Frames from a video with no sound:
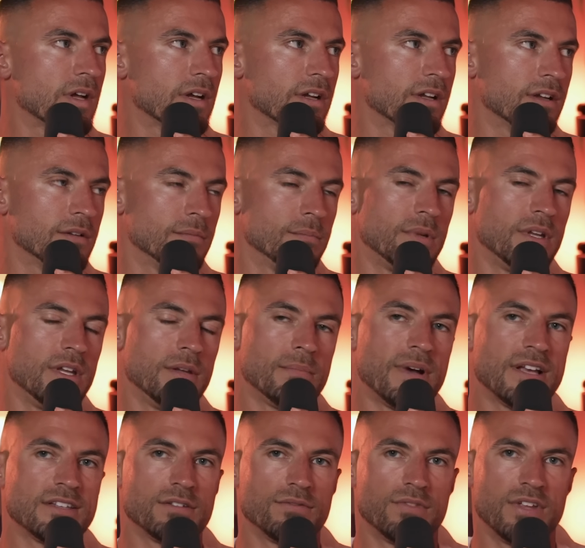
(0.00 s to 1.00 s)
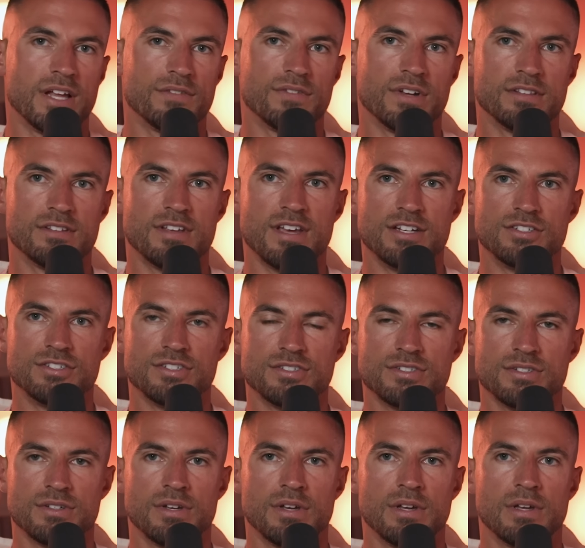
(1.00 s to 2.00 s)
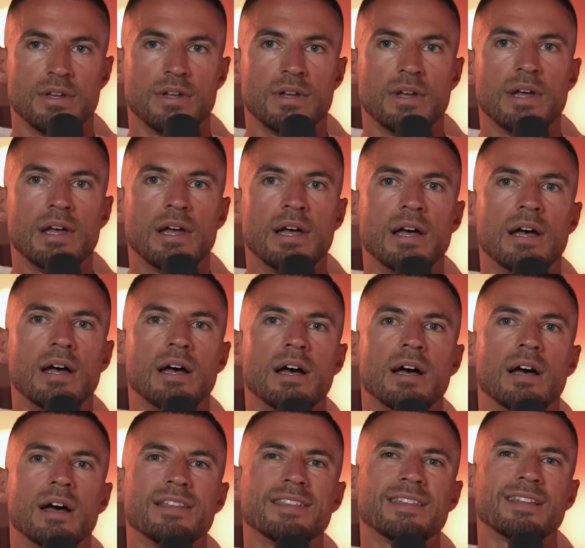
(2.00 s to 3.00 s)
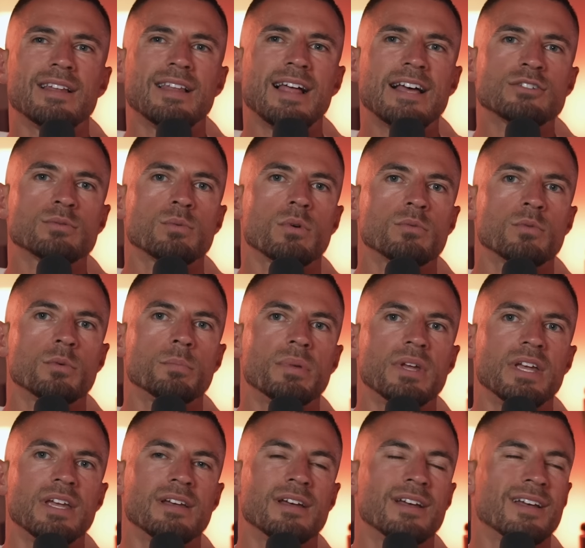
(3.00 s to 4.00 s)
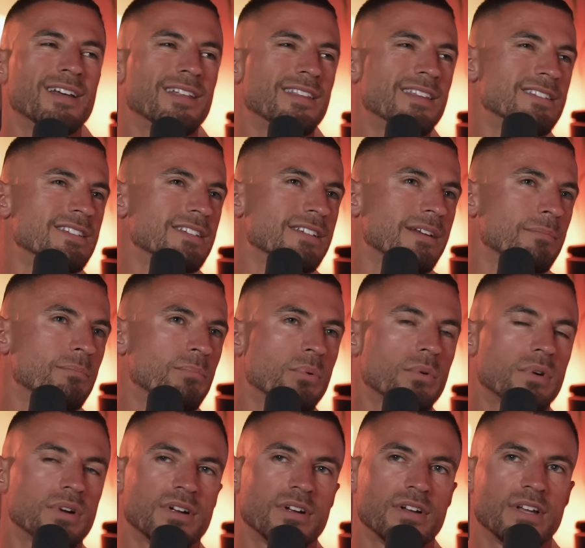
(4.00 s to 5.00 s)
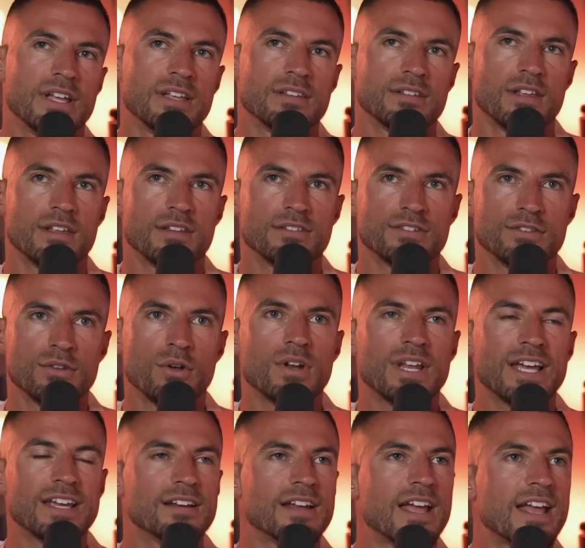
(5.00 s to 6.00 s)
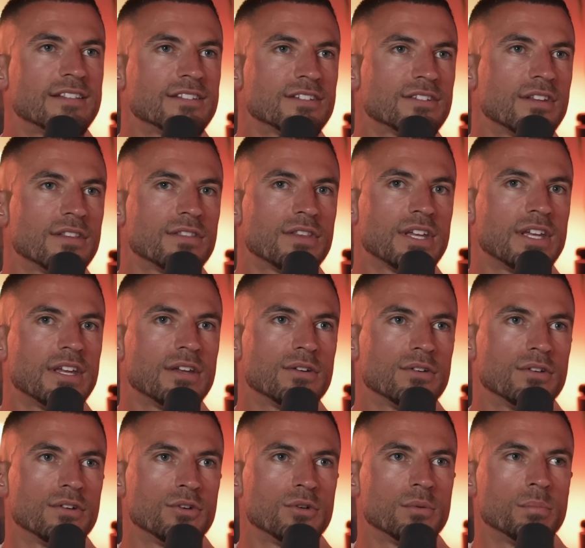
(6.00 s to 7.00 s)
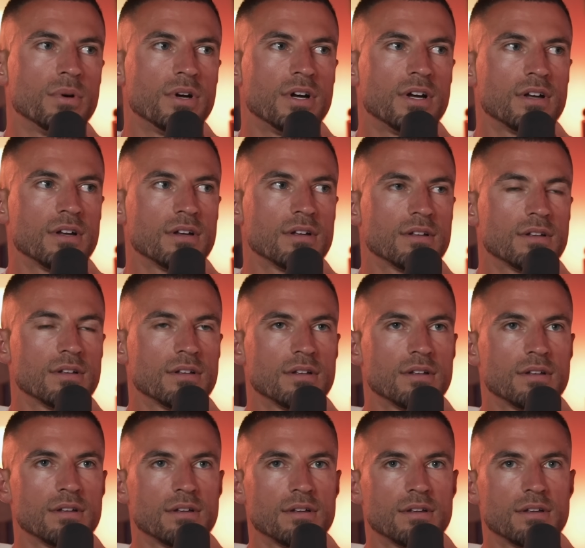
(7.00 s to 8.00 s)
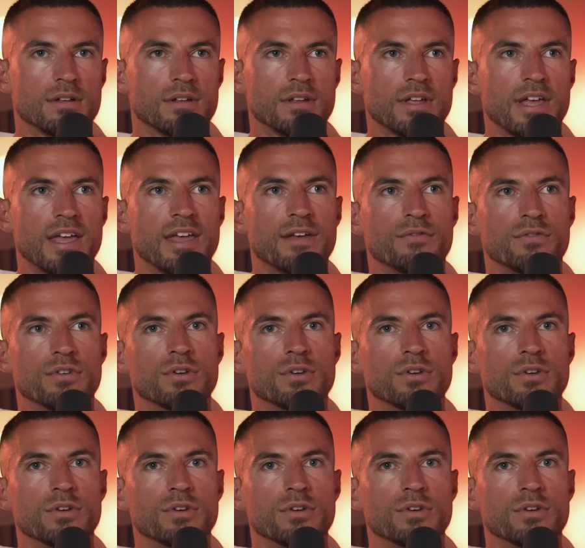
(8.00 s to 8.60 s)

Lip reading: can be massively advantageous. And then the last one would be, it's not like an instant thing you can do, but if